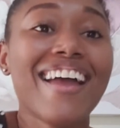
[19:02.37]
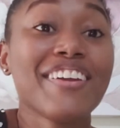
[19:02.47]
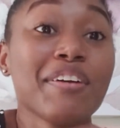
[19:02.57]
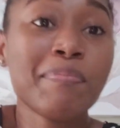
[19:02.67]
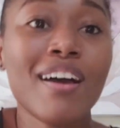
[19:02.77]

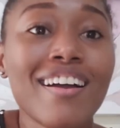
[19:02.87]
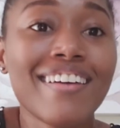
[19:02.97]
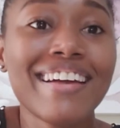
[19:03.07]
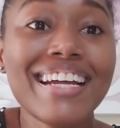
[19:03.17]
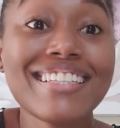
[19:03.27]
You're a blogger,
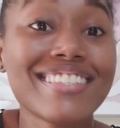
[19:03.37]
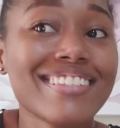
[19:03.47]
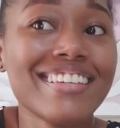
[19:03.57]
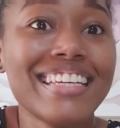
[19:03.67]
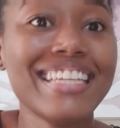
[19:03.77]
right?
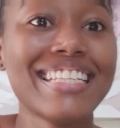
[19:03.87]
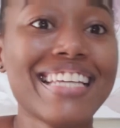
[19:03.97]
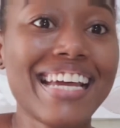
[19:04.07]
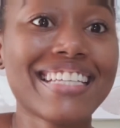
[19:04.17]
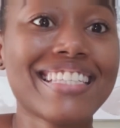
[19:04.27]
You need
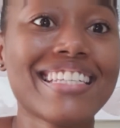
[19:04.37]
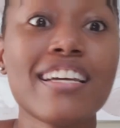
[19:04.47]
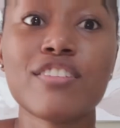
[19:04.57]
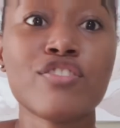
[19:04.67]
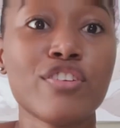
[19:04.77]
text.
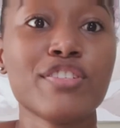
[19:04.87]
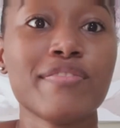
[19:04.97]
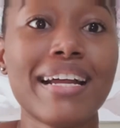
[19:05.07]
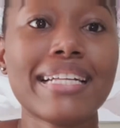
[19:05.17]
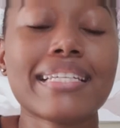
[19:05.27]
Just
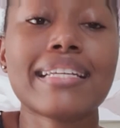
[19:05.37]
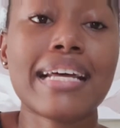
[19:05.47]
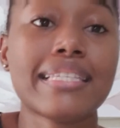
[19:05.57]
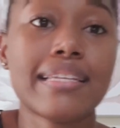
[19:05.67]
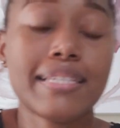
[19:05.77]
right.
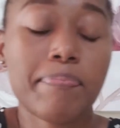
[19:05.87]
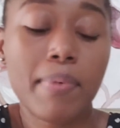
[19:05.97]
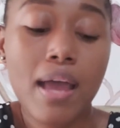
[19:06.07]
That's the tip.